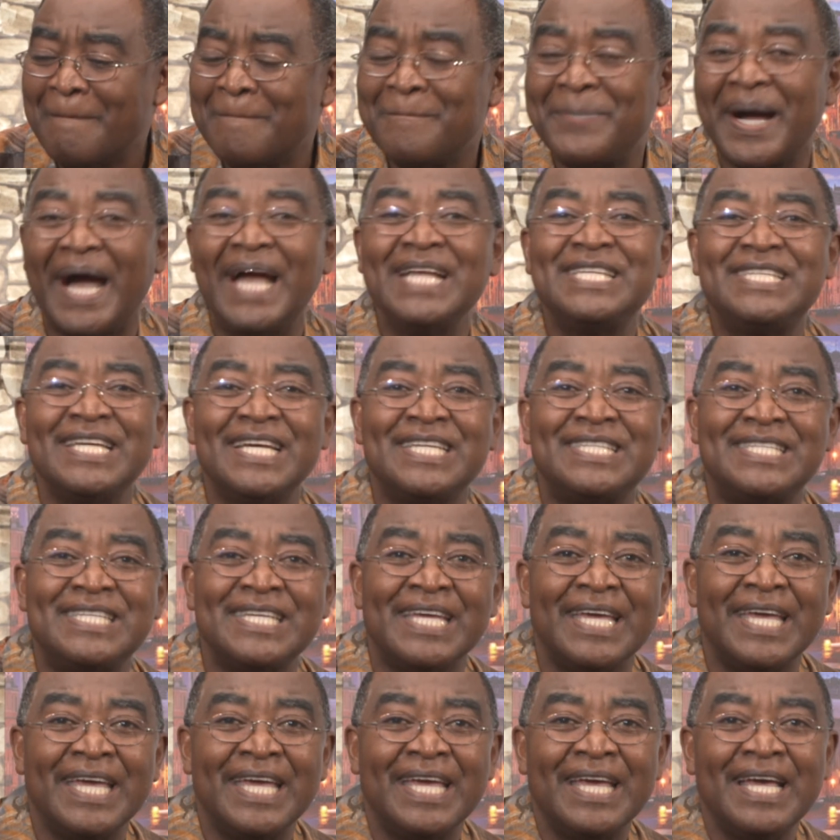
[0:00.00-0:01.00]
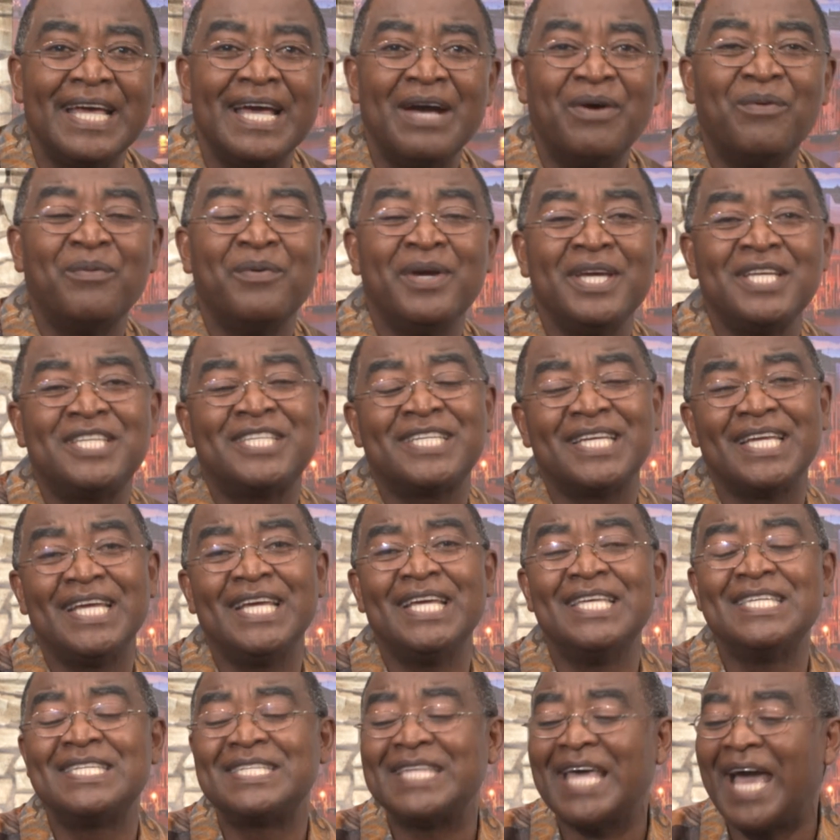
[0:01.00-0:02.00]
budgeting, which
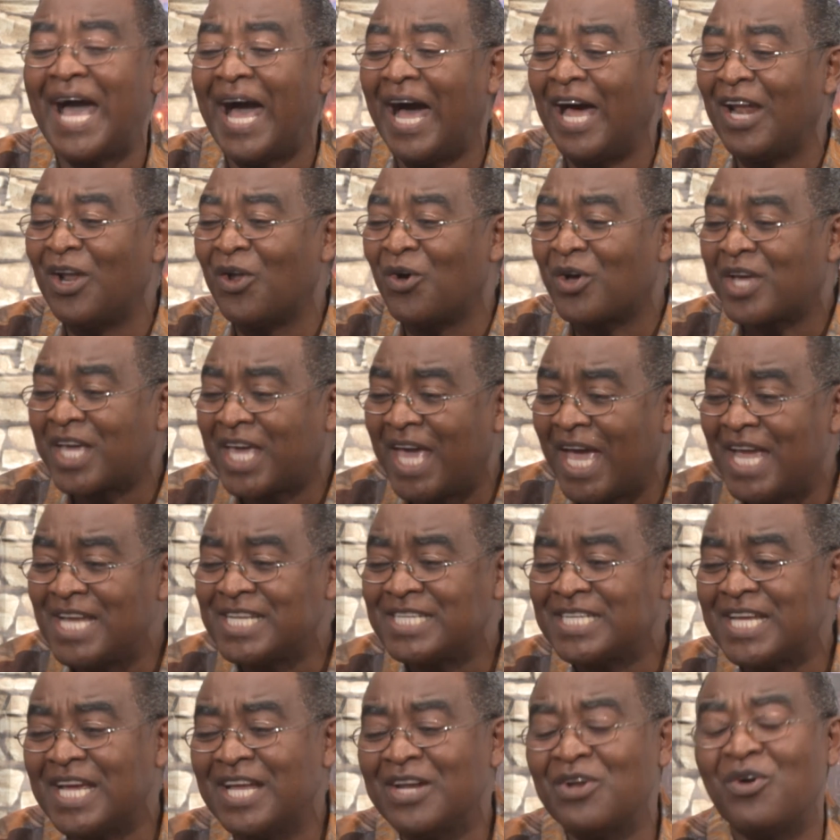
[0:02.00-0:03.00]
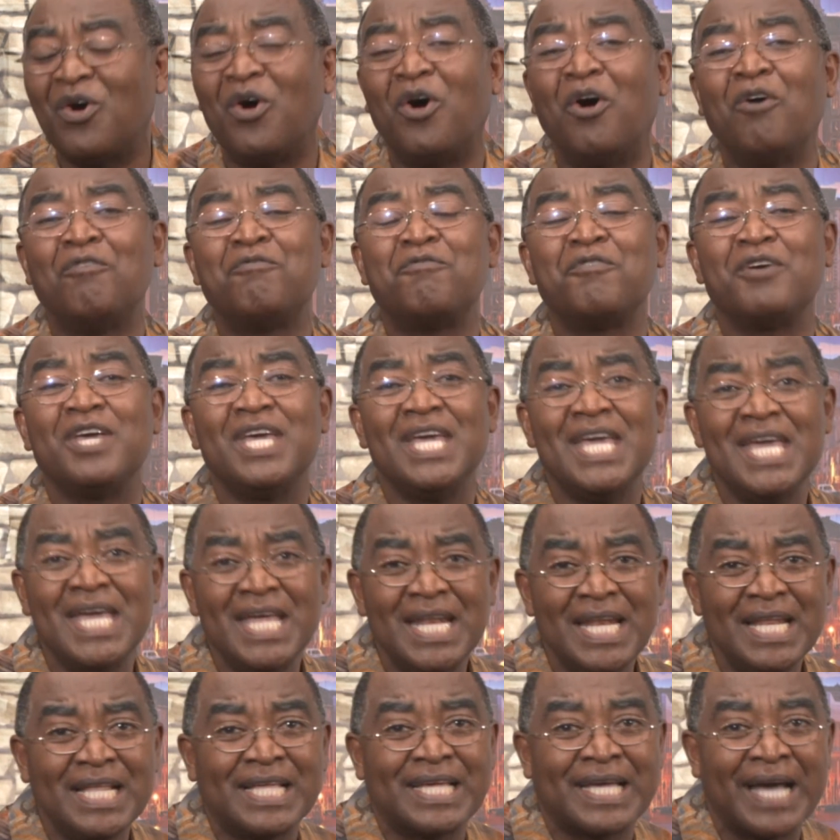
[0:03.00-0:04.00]
is the allocation of
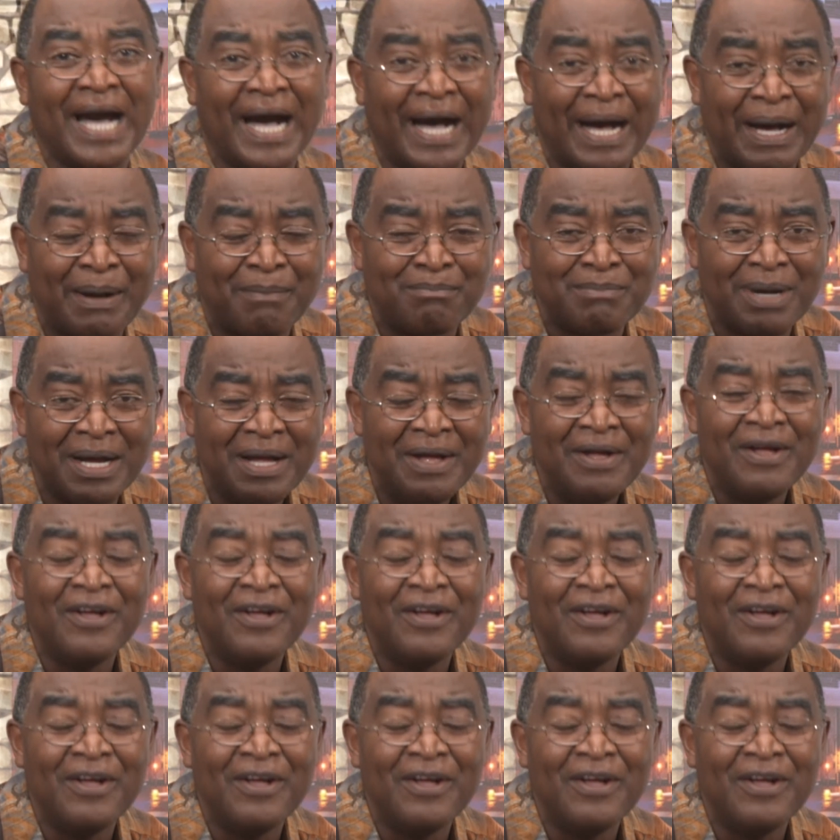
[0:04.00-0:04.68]
income